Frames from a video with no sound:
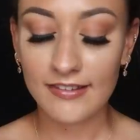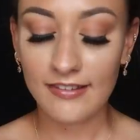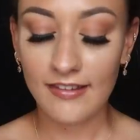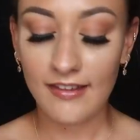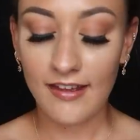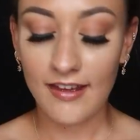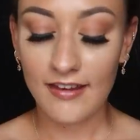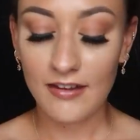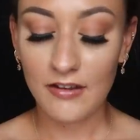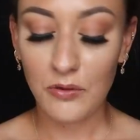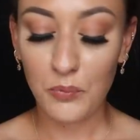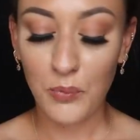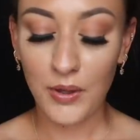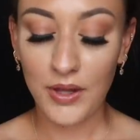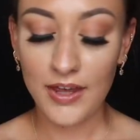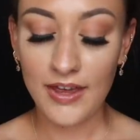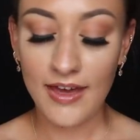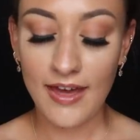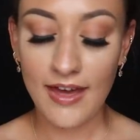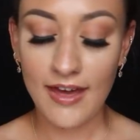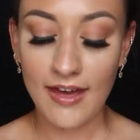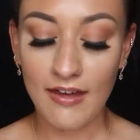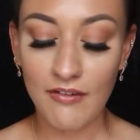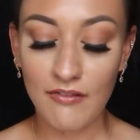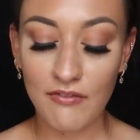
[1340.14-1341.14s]
Then we
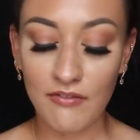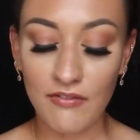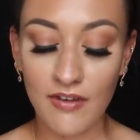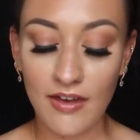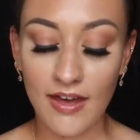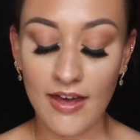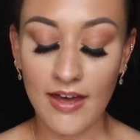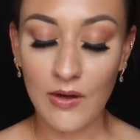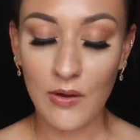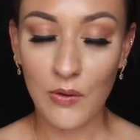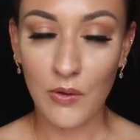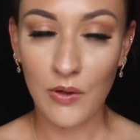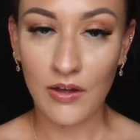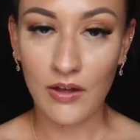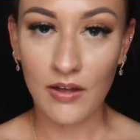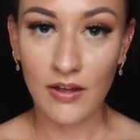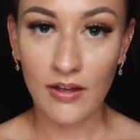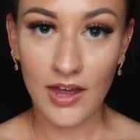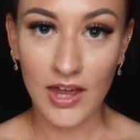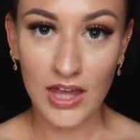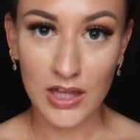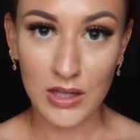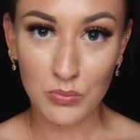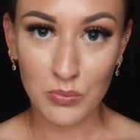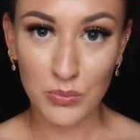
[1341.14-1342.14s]
have our
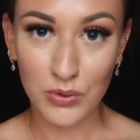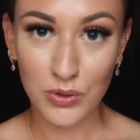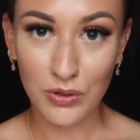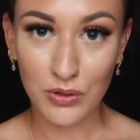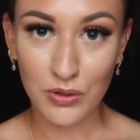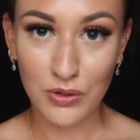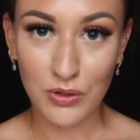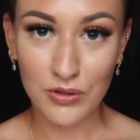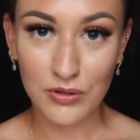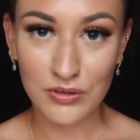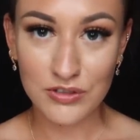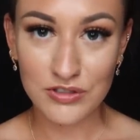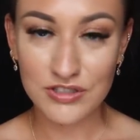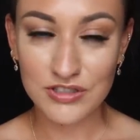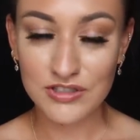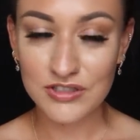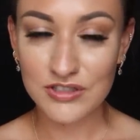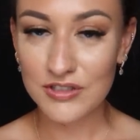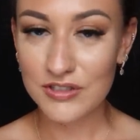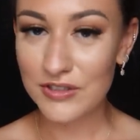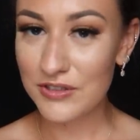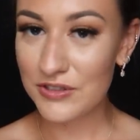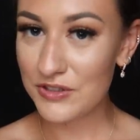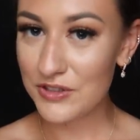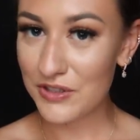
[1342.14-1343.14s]
apricot
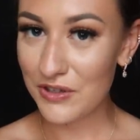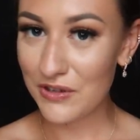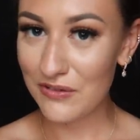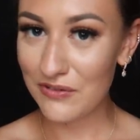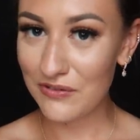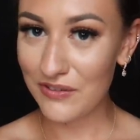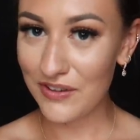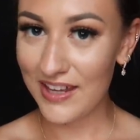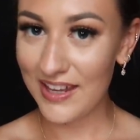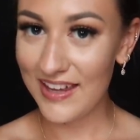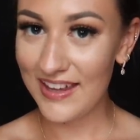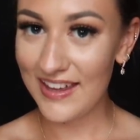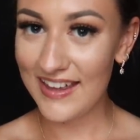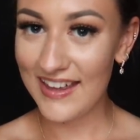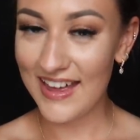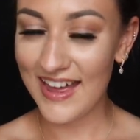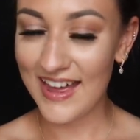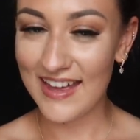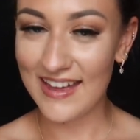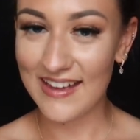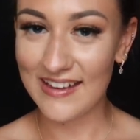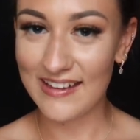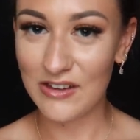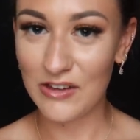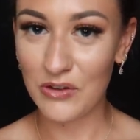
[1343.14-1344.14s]
toffee
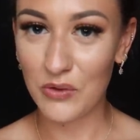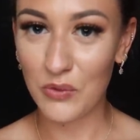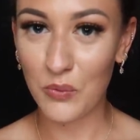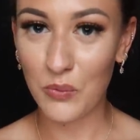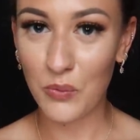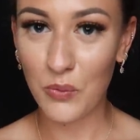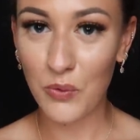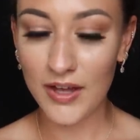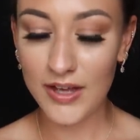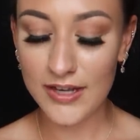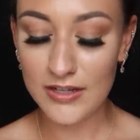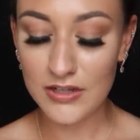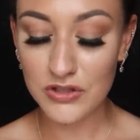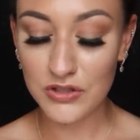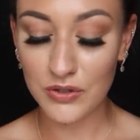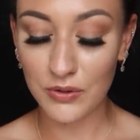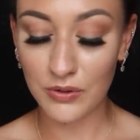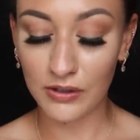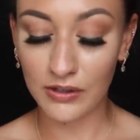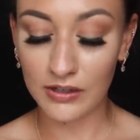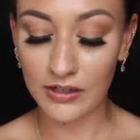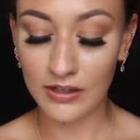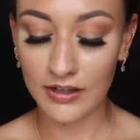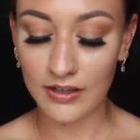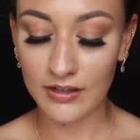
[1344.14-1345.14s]
and white
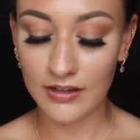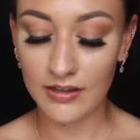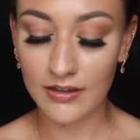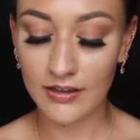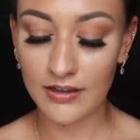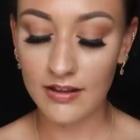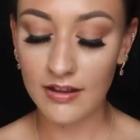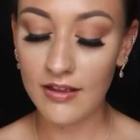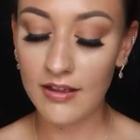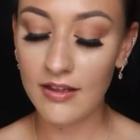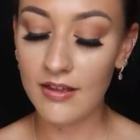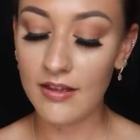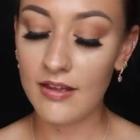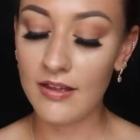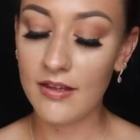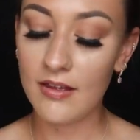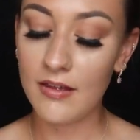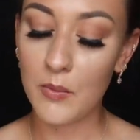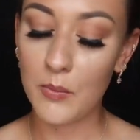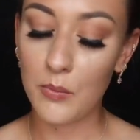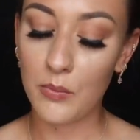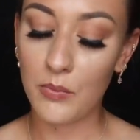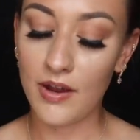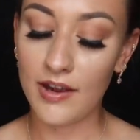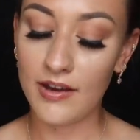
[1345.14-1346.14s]
chocolate
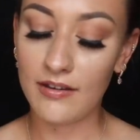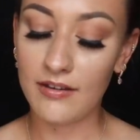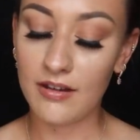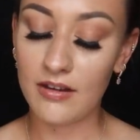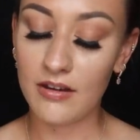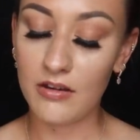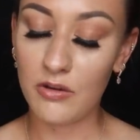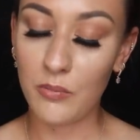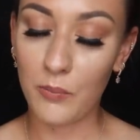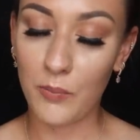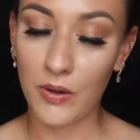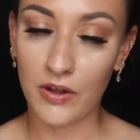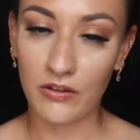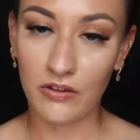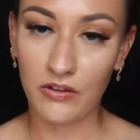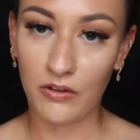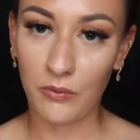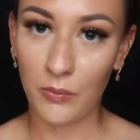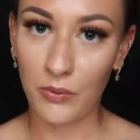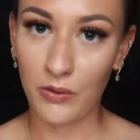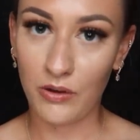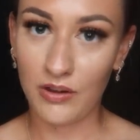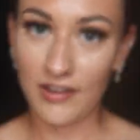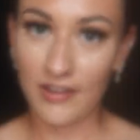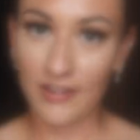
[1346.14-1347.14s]
bread and butter
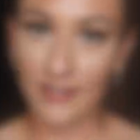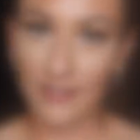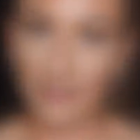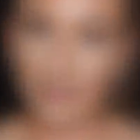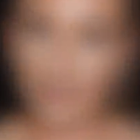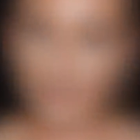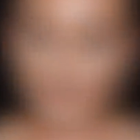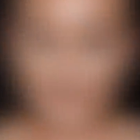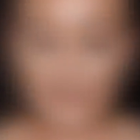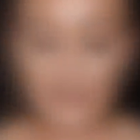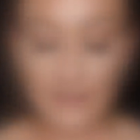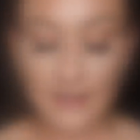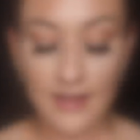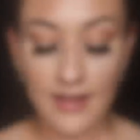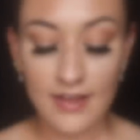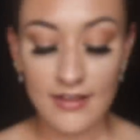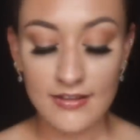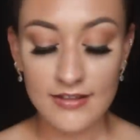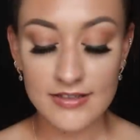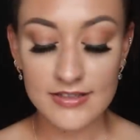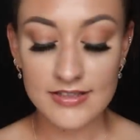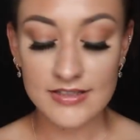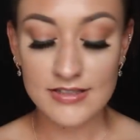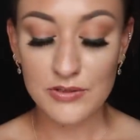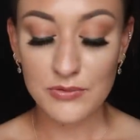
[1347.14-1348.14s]
pudding.
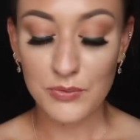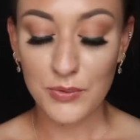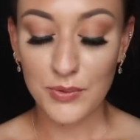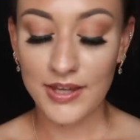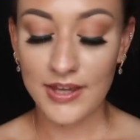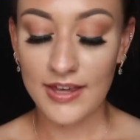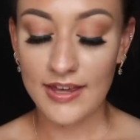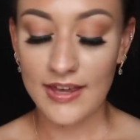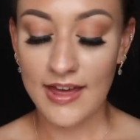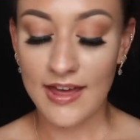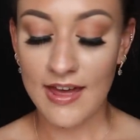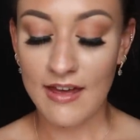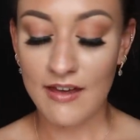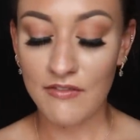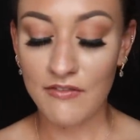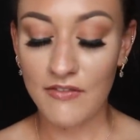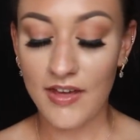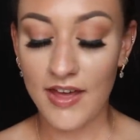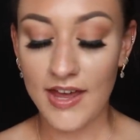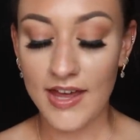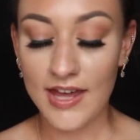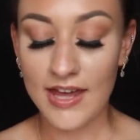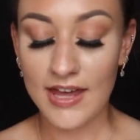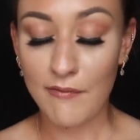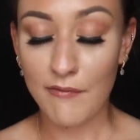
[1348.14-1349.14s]
Next we have
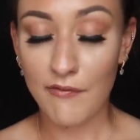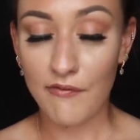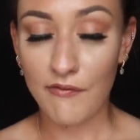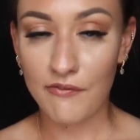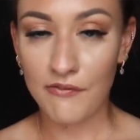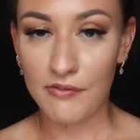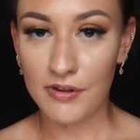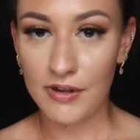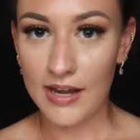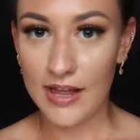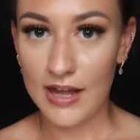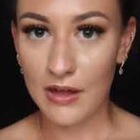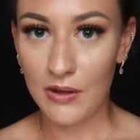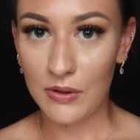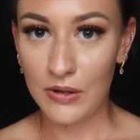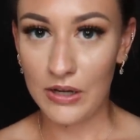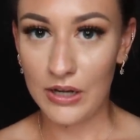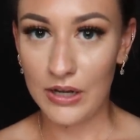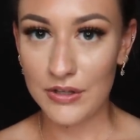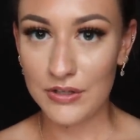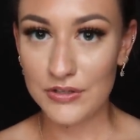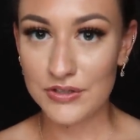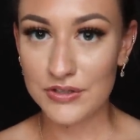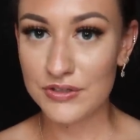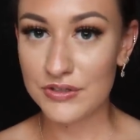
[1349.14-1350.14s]
a
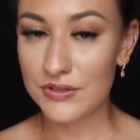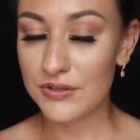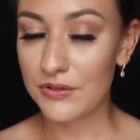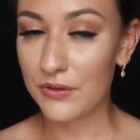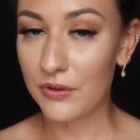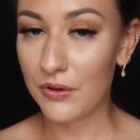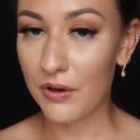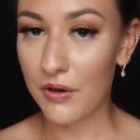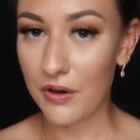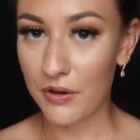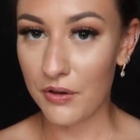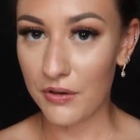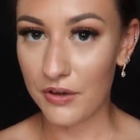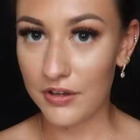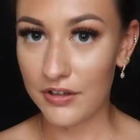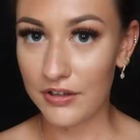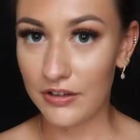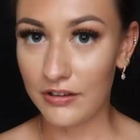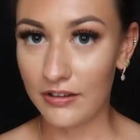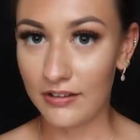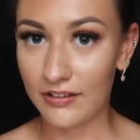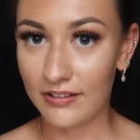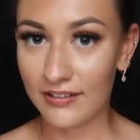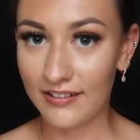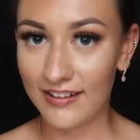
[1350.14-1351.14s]
flourless
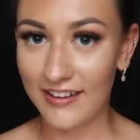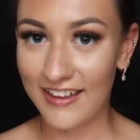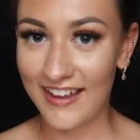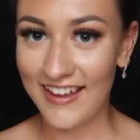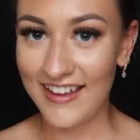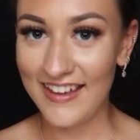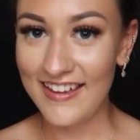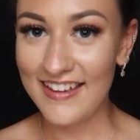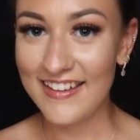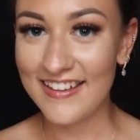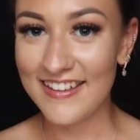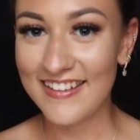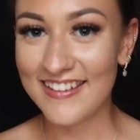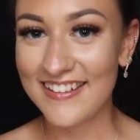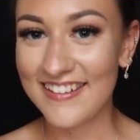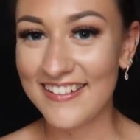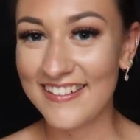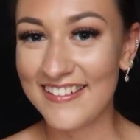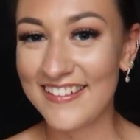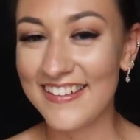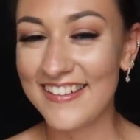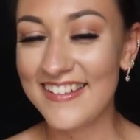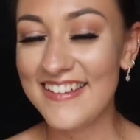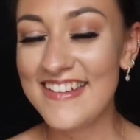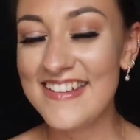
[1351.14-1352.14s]
coconut cake
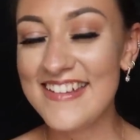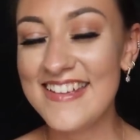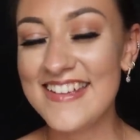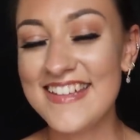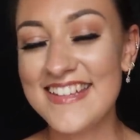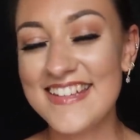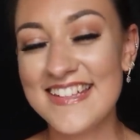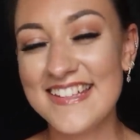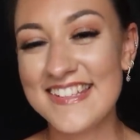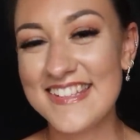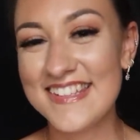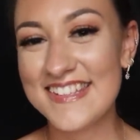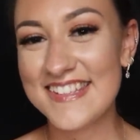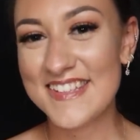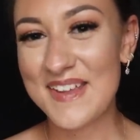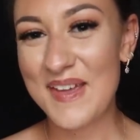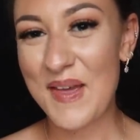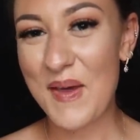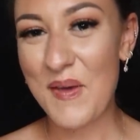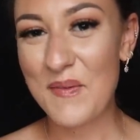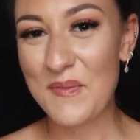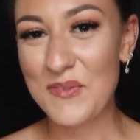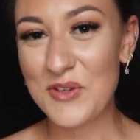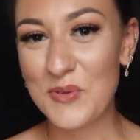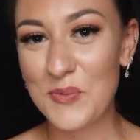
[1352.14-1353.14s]

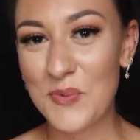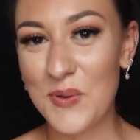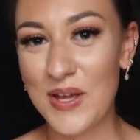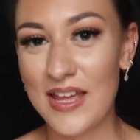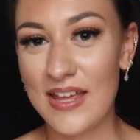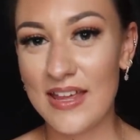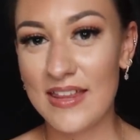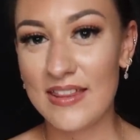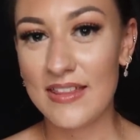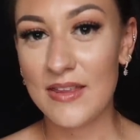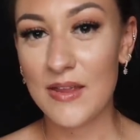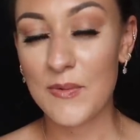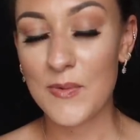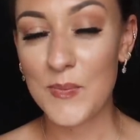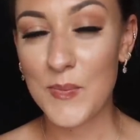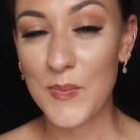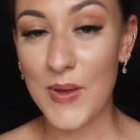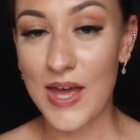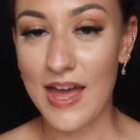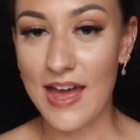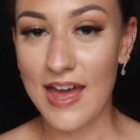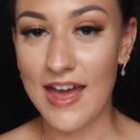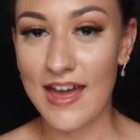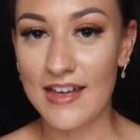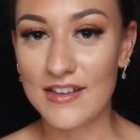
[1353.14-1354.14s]
served with
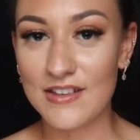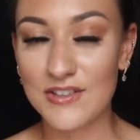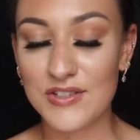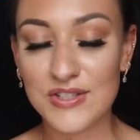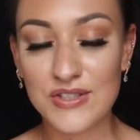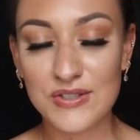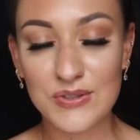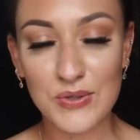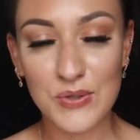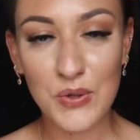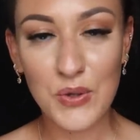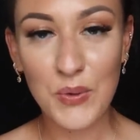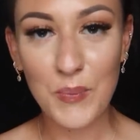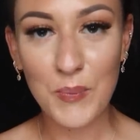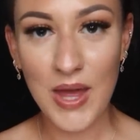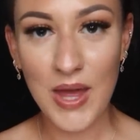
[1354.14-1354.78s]
pear sauce.